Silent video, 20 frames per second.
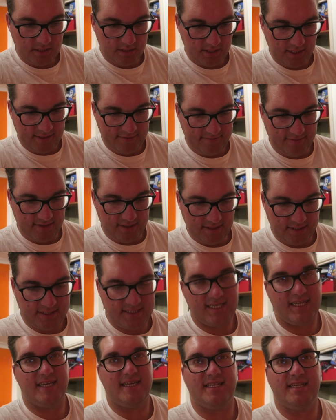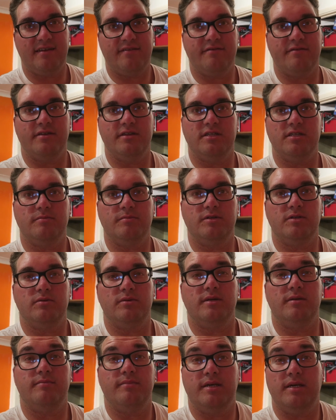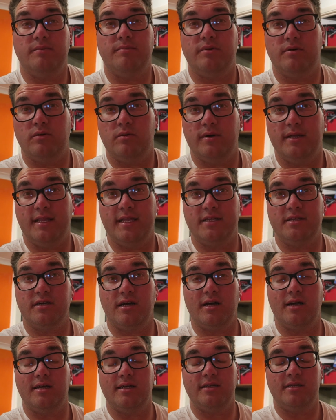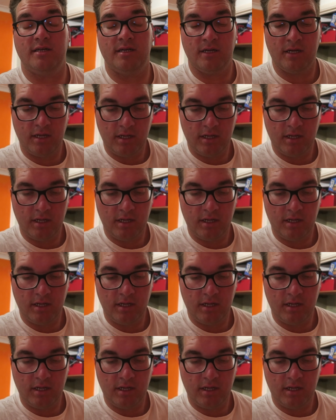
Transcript: You definitely see a difference between people when they're tired.